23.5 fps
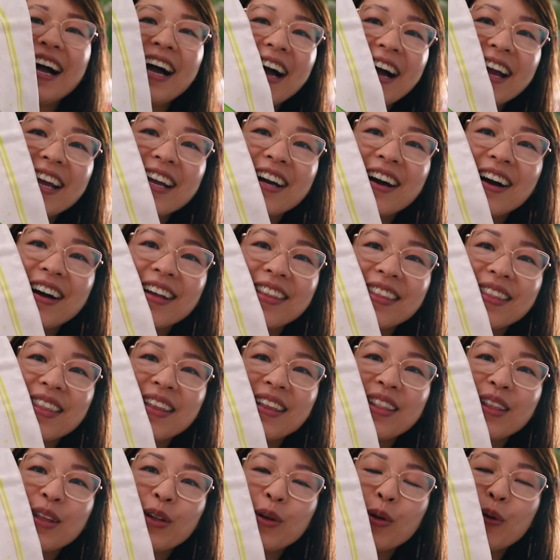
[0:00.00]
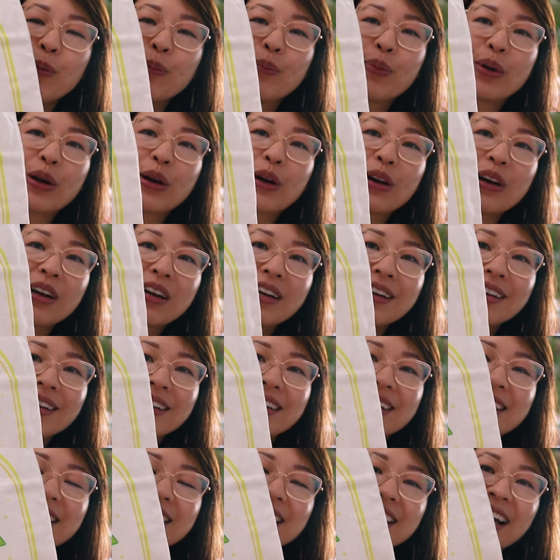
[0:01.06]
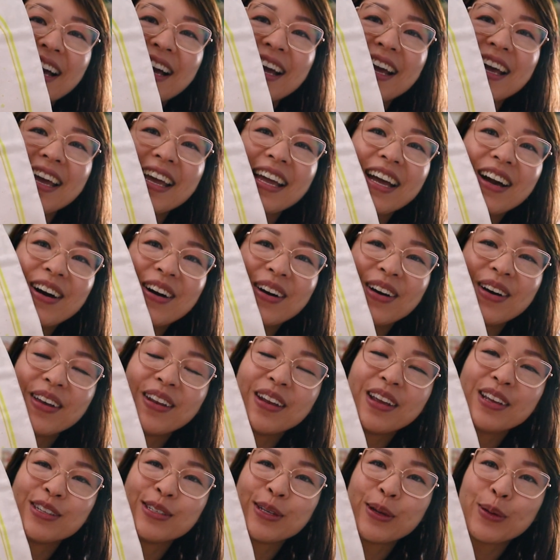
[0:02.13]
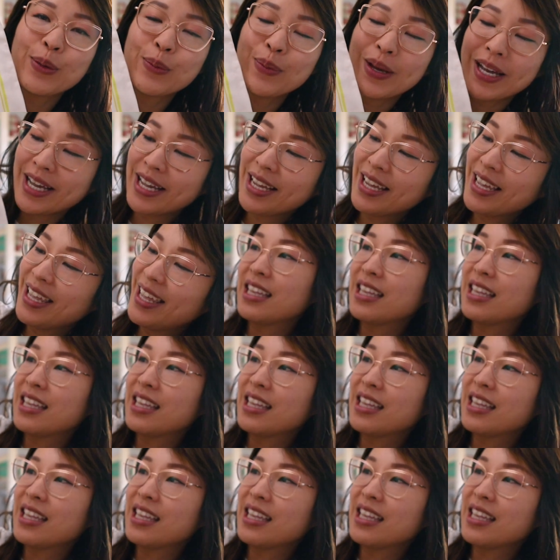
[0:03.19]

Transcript: I got the little bird guy on a tote bag.